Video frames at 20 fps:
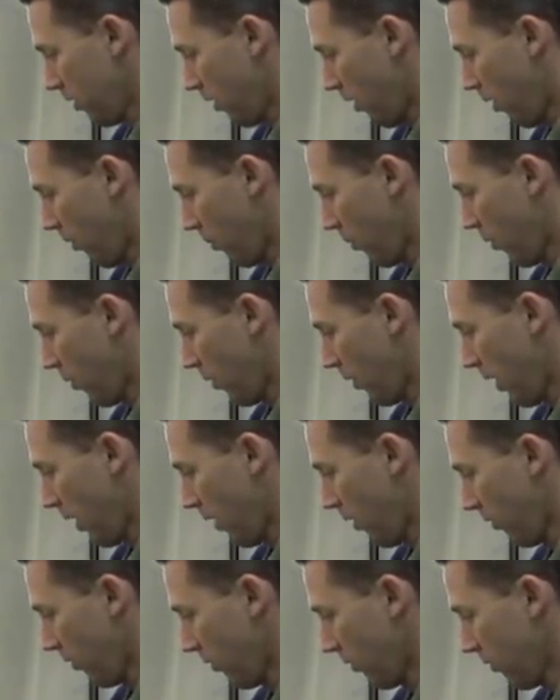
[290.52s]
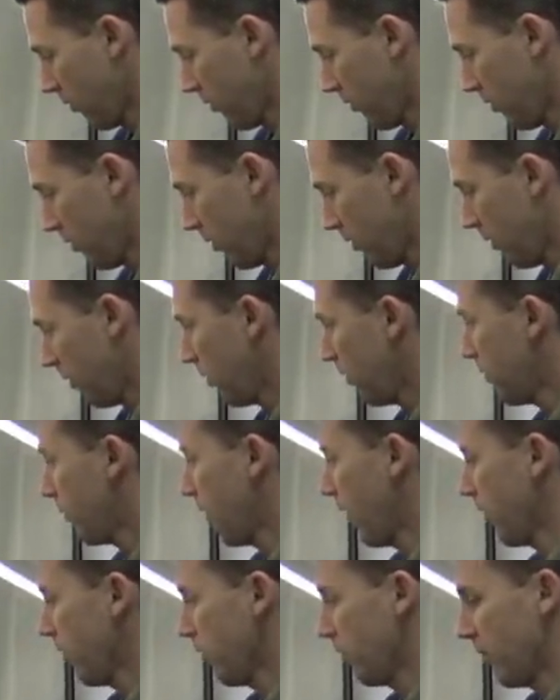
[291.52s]
I'll pull out
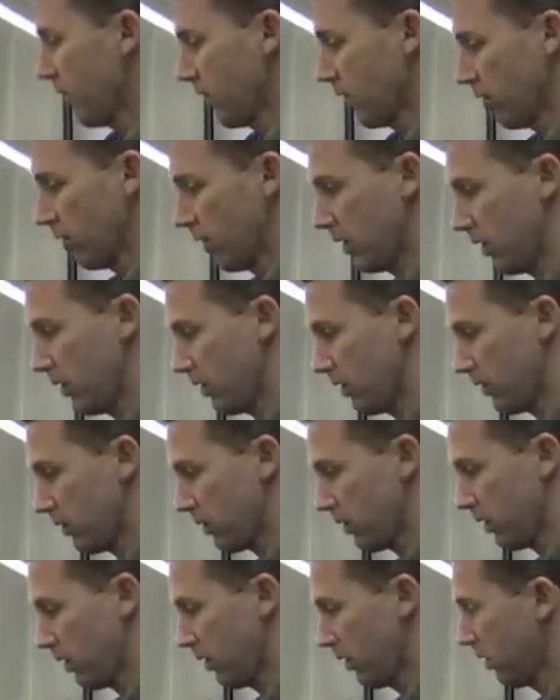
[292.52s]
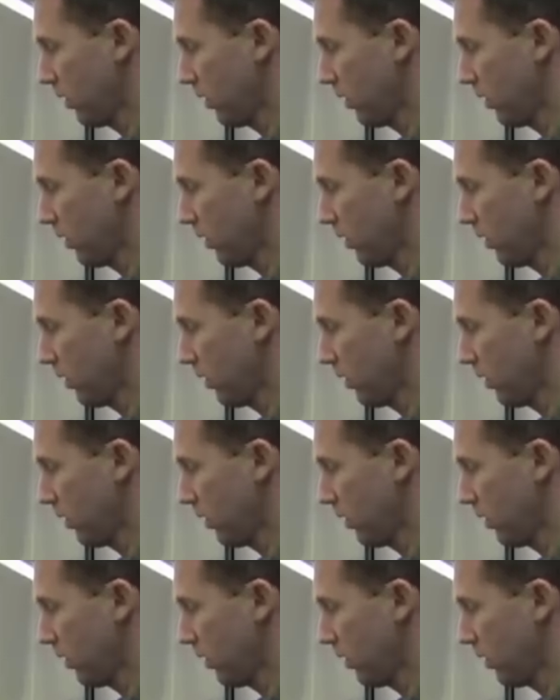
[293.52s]
500 microliters